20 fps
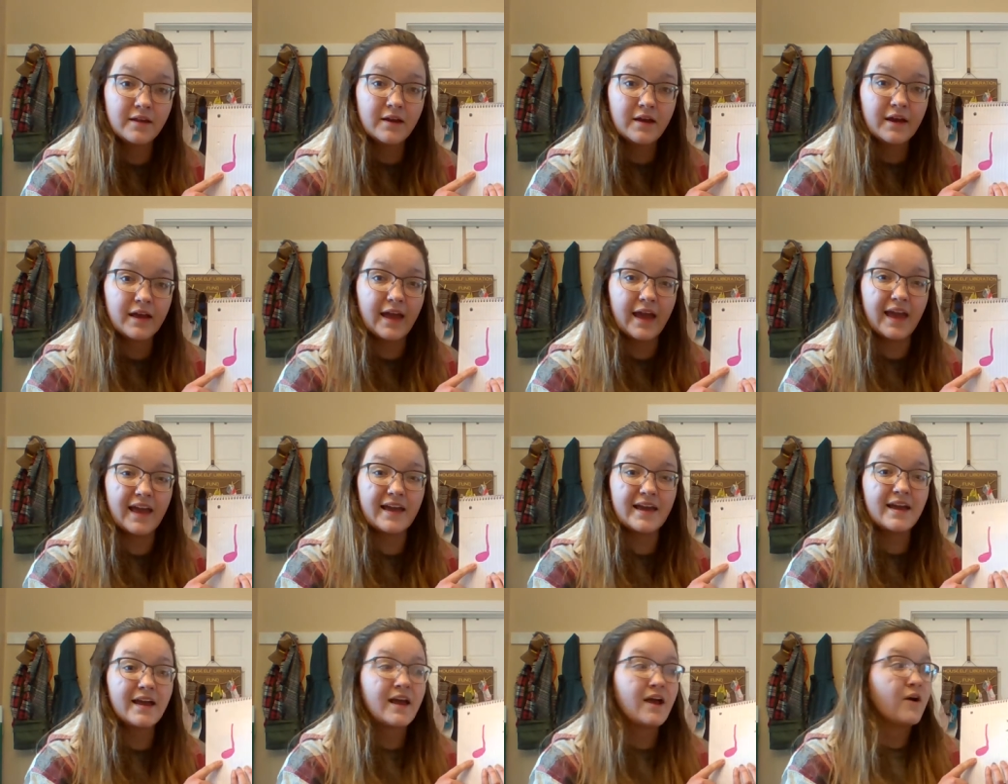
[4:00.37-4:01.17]

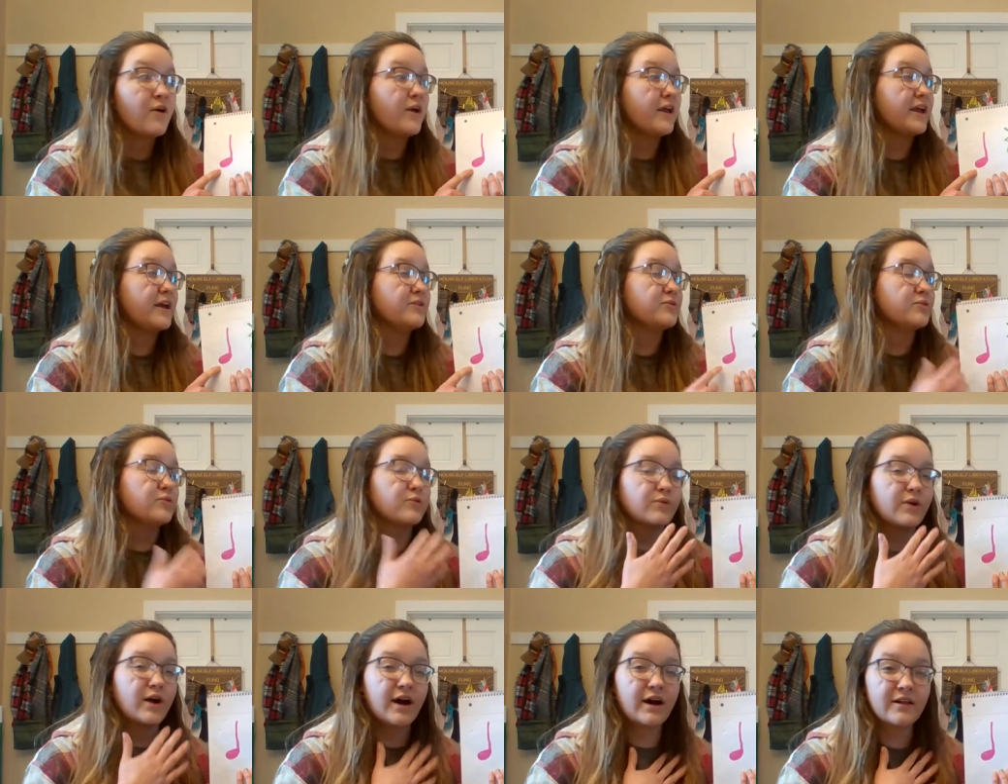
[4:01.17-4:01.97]
Okay? In
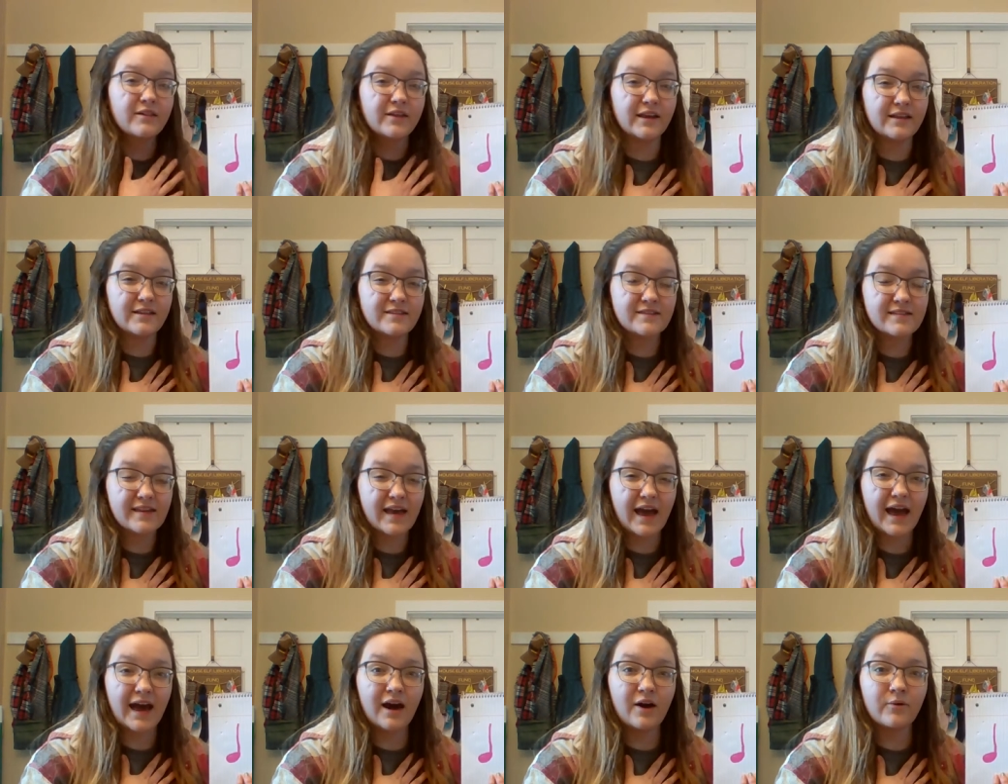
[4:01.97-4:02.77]
Rollins,
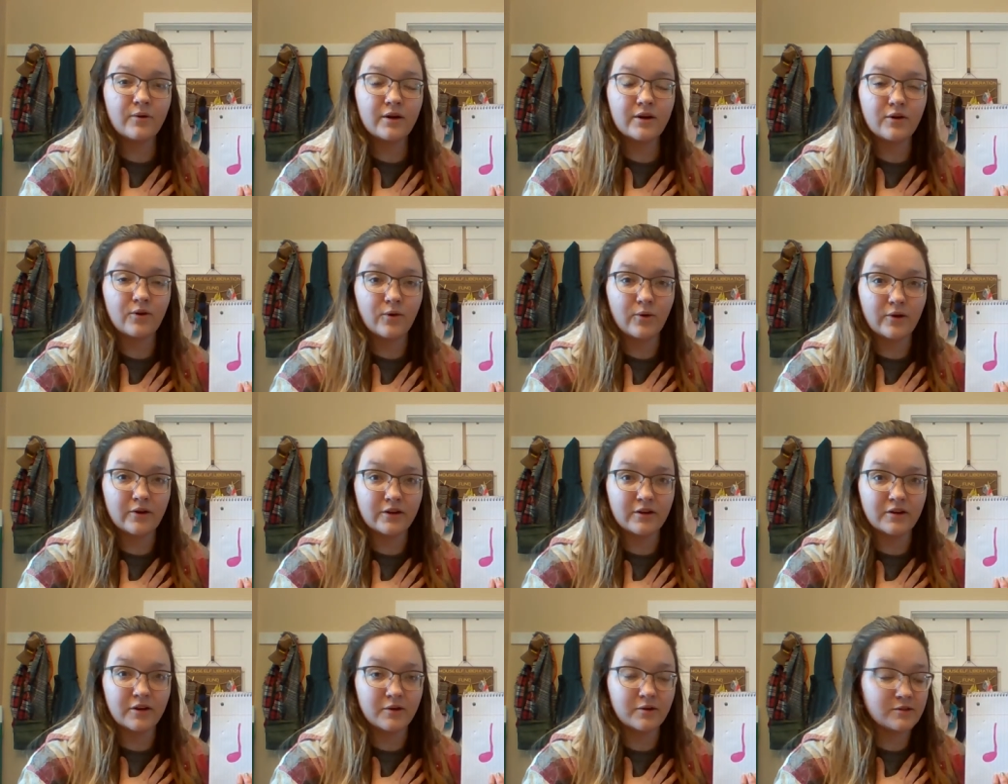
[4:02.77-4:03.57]
our
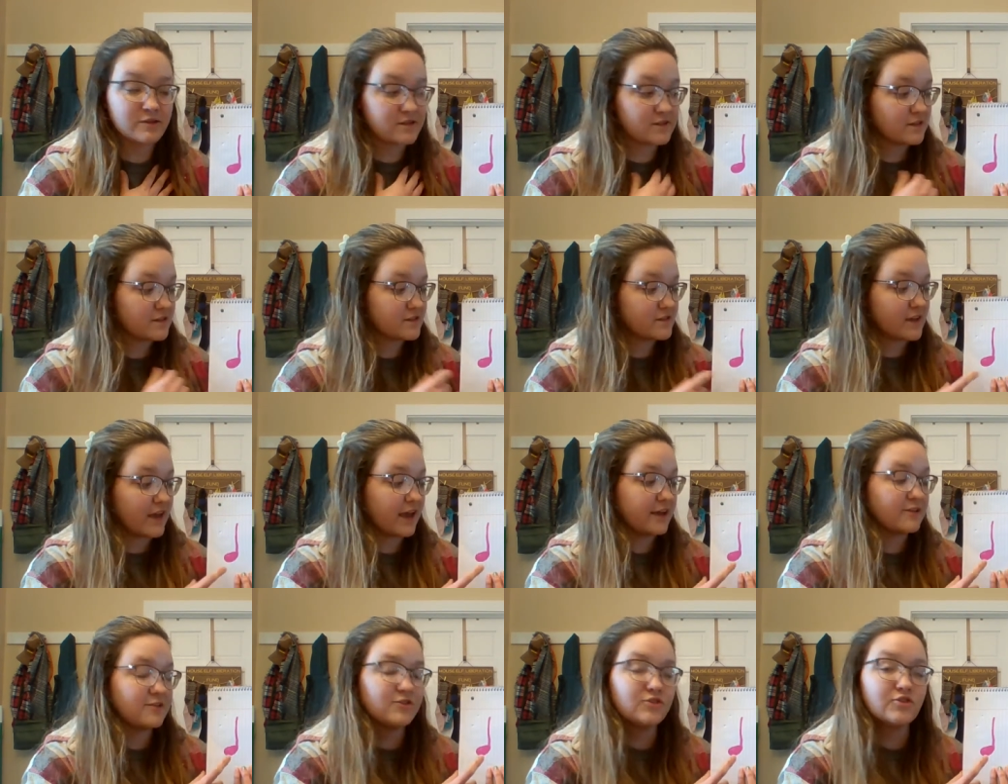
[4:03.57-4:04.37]
quarter notes
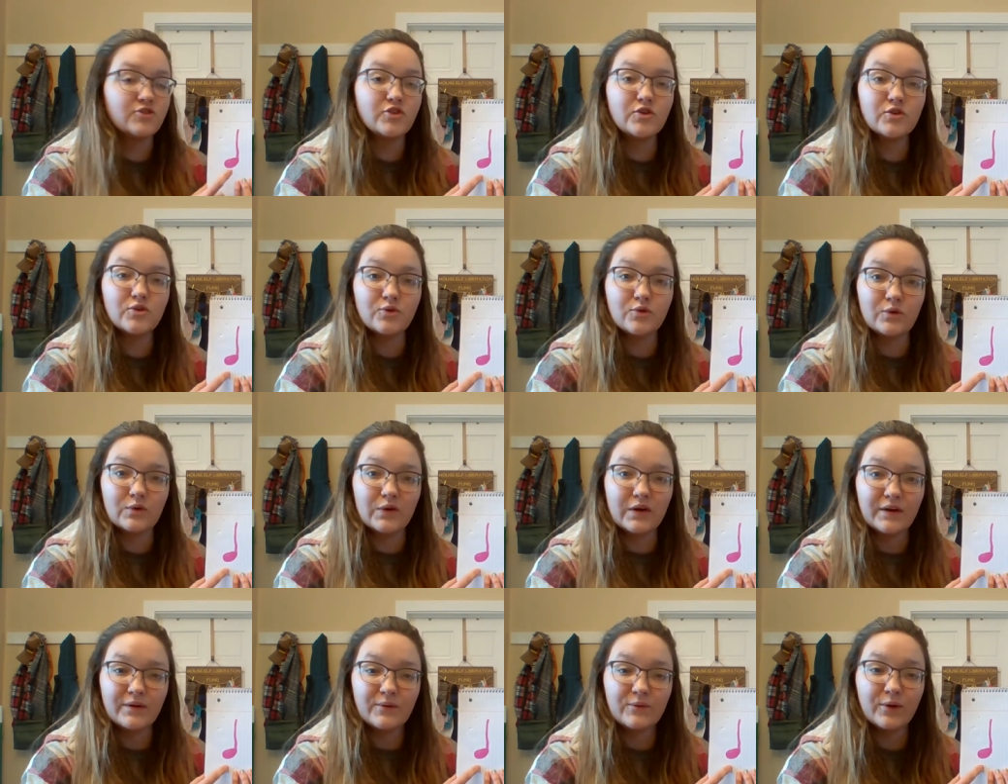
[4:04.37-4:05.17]
say
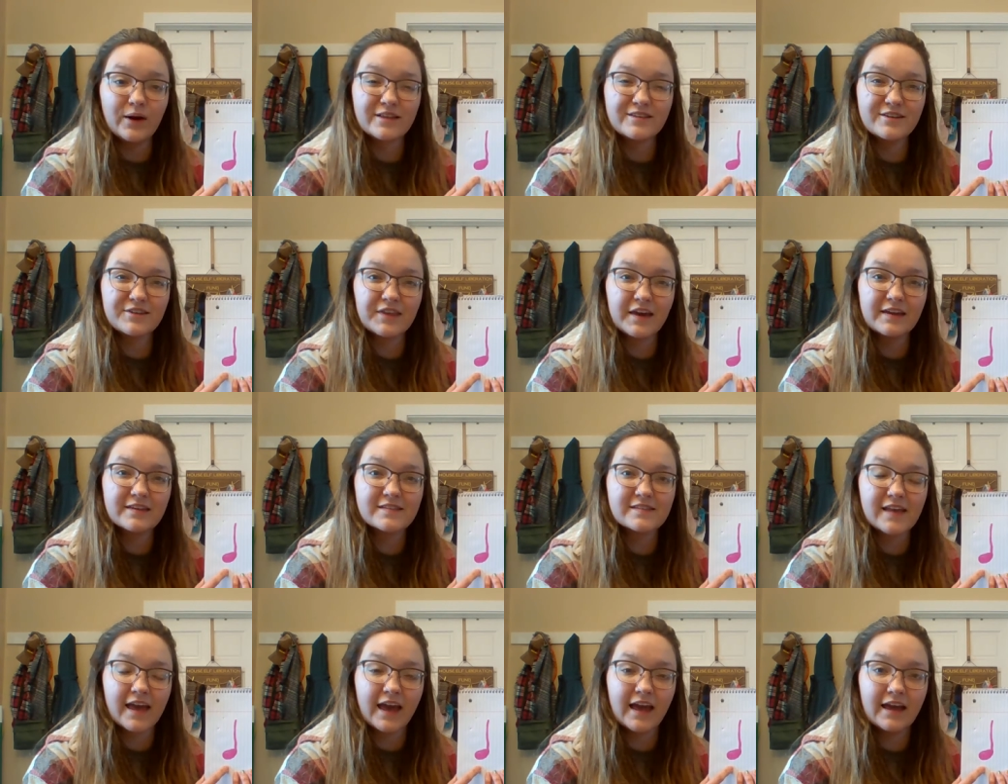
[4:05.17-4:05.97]
do. What do they
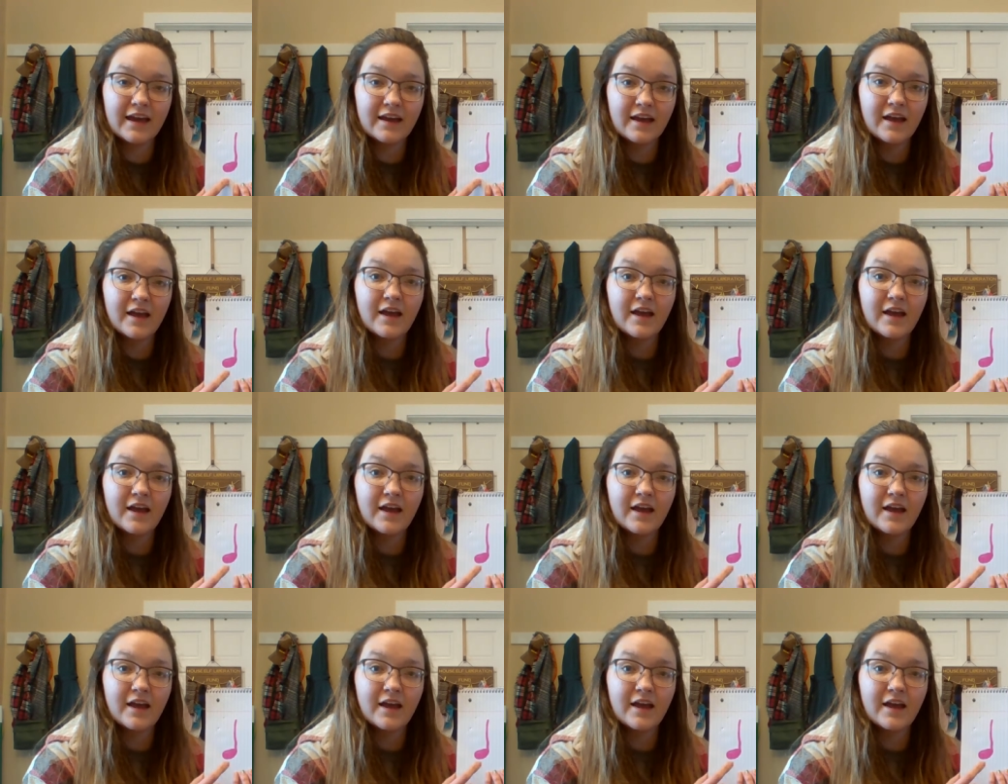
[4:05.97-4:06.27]
say?